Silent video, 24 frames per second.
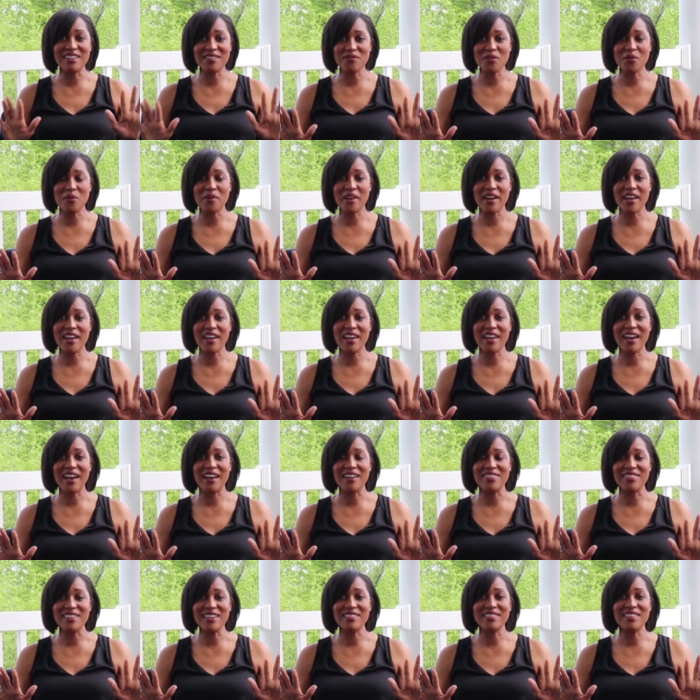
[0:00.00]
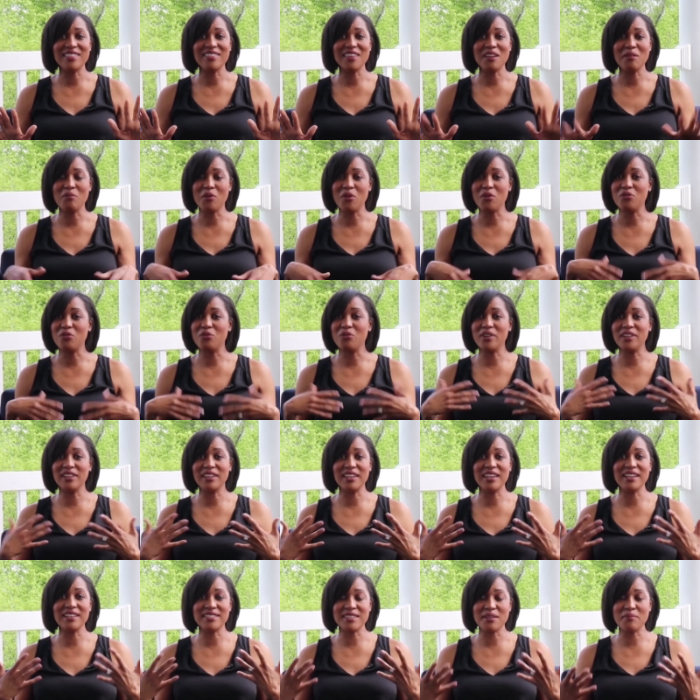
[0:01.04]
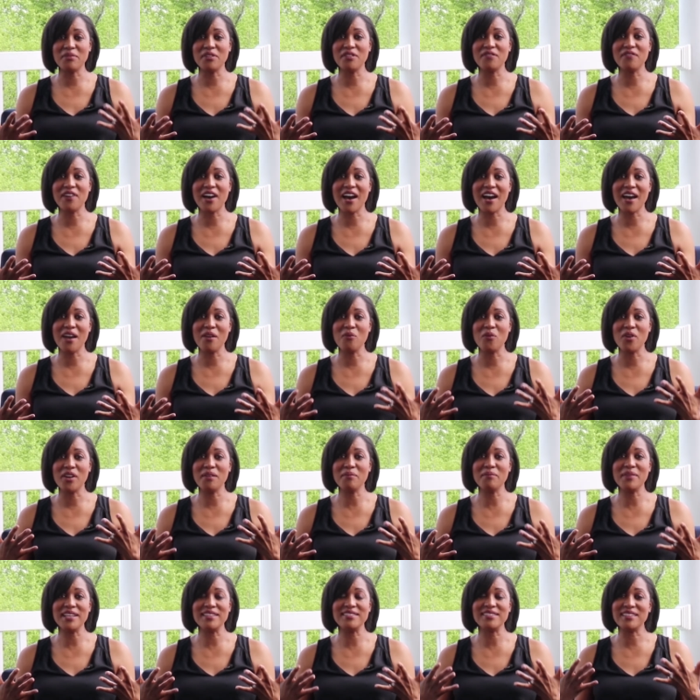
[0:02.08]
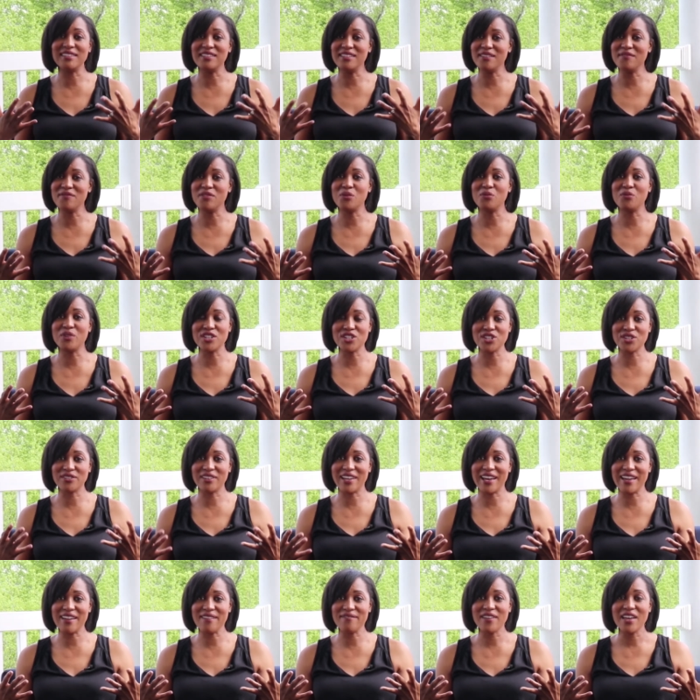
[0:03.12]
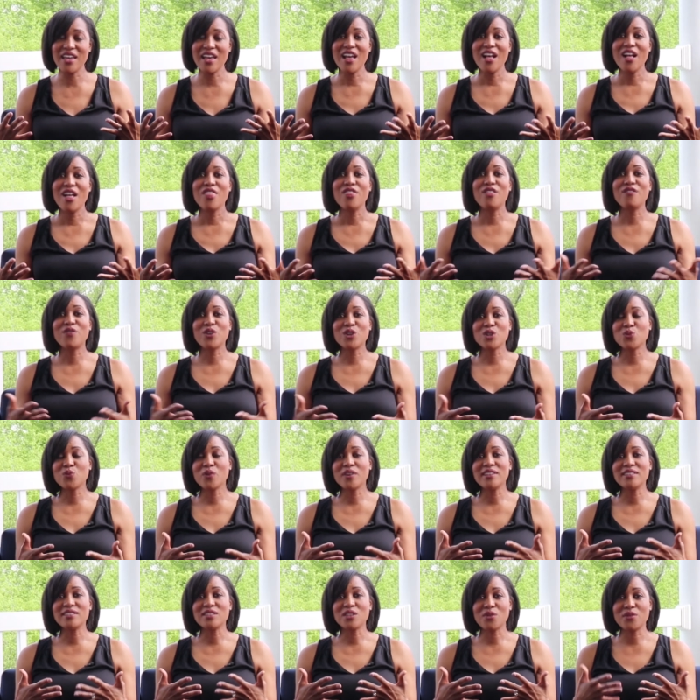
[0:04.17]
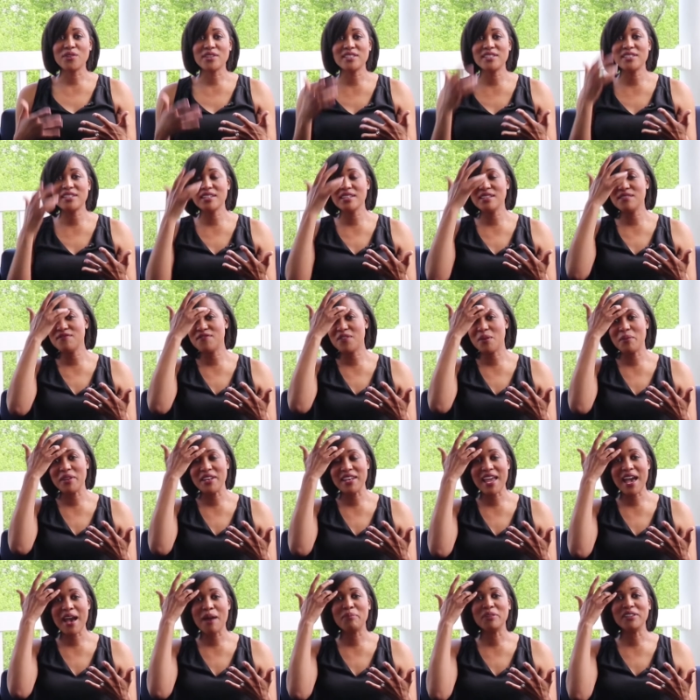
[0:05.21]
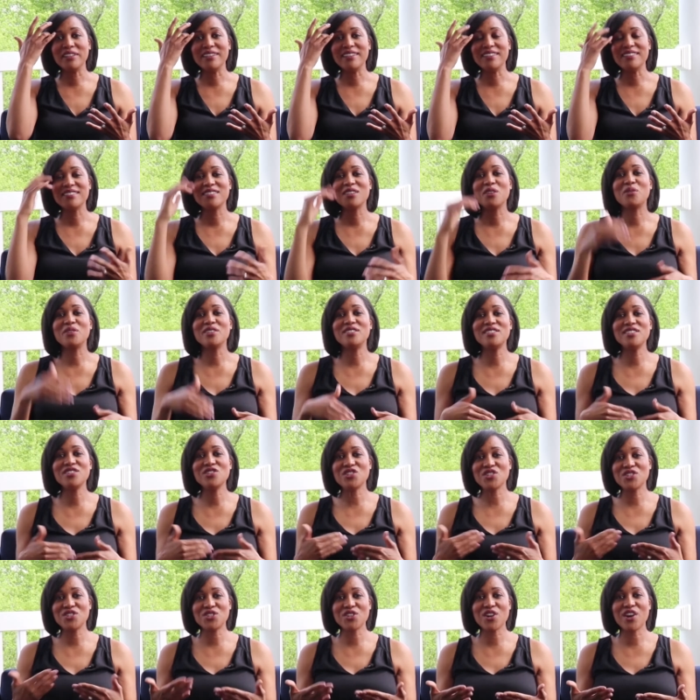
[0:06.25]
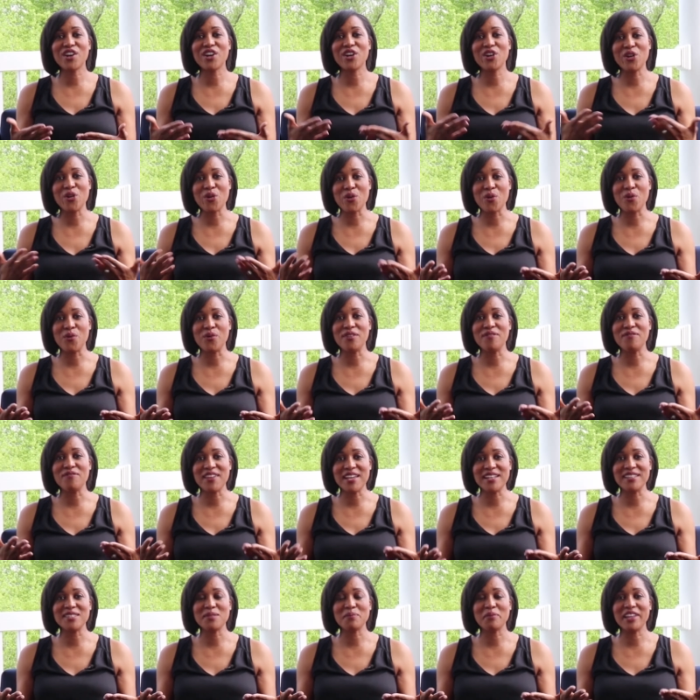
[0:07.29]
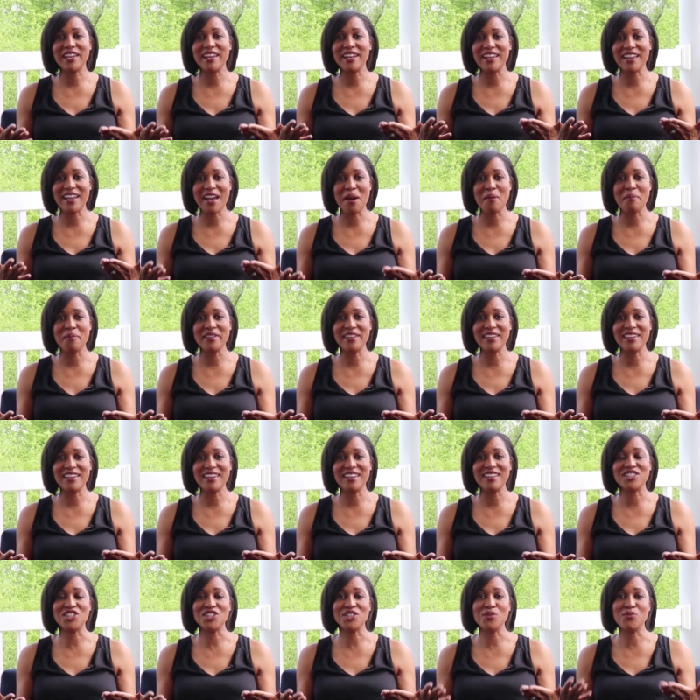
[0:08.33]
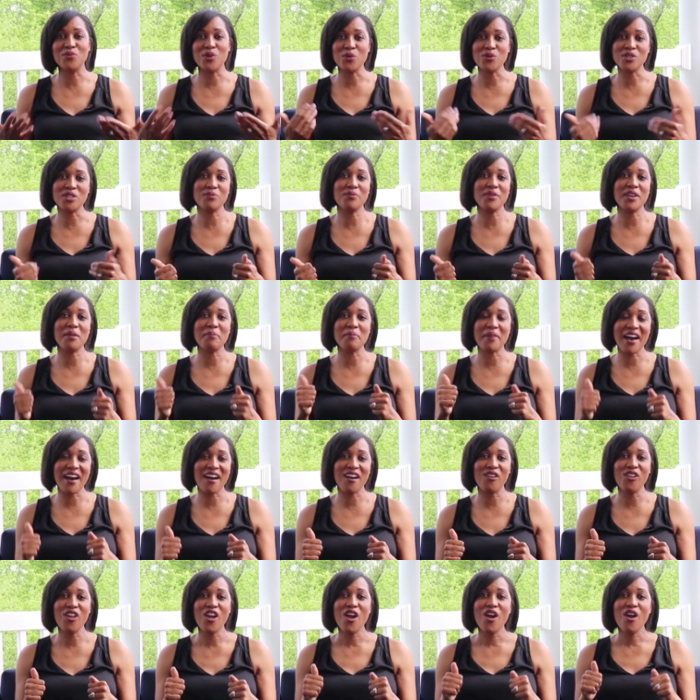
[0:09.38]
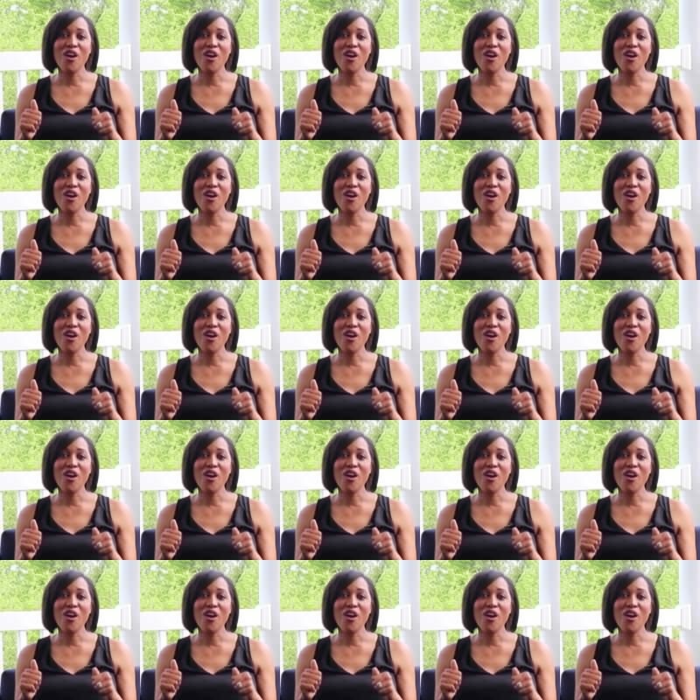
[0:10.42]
giveaway. I think that they both really exemplify what it means to live the rich life. The first one is Kristen from Annapolis. Kristen just started her own events planning company, and she wrote to me about